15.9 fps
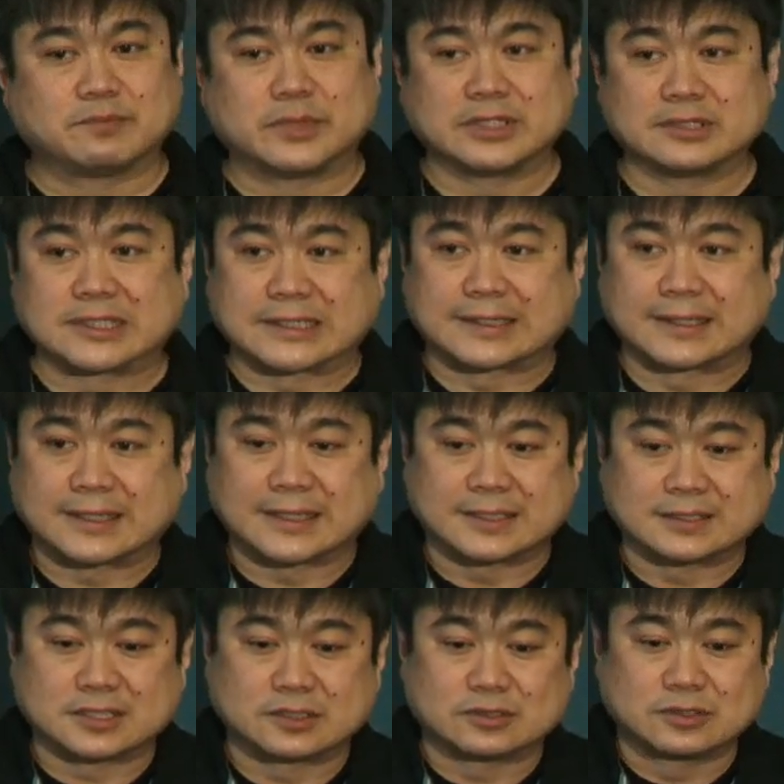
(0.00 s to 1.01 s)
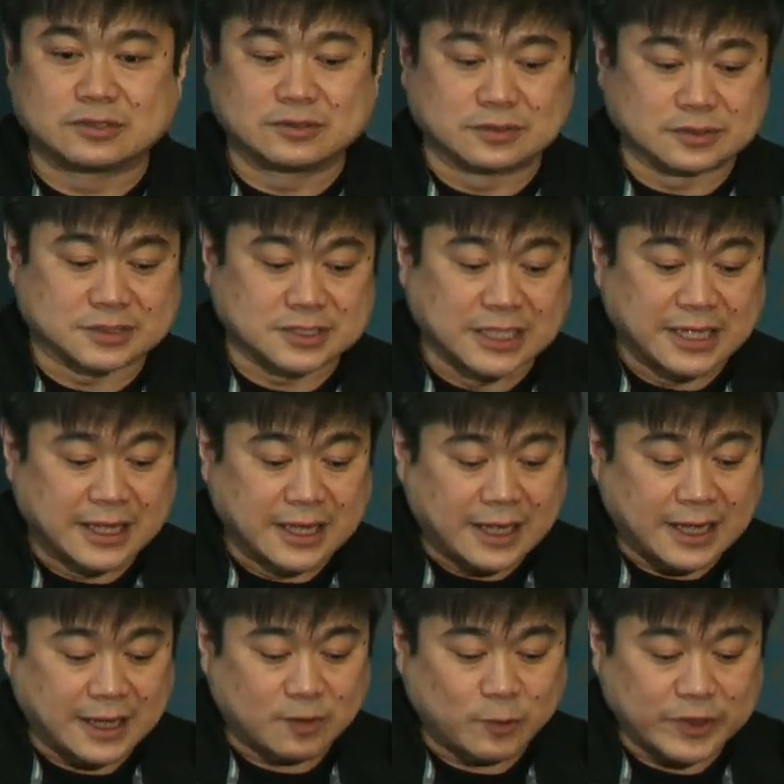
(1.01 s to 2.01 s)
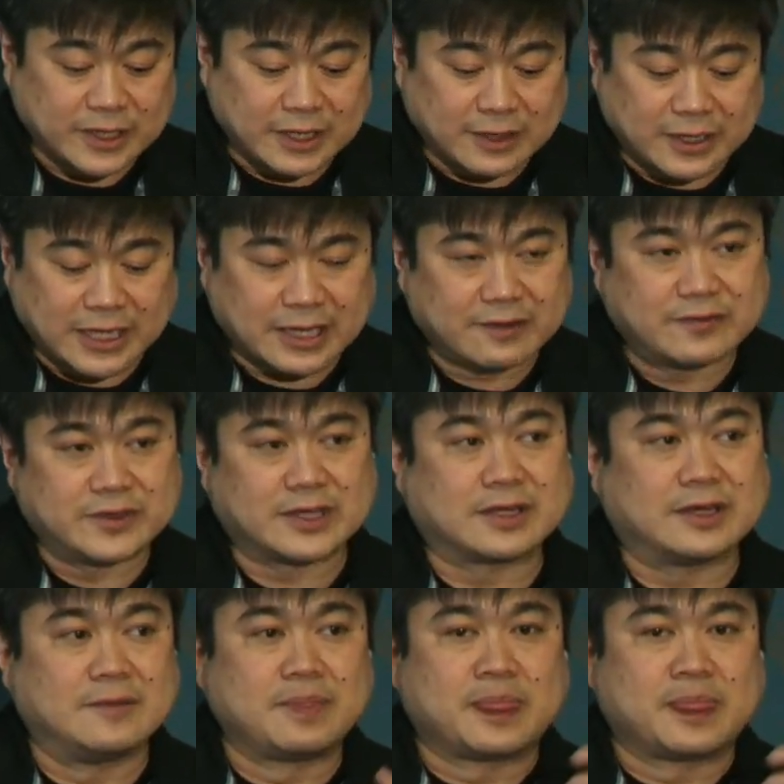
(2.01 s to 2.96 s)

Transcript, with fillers: building things and tools, uh, without having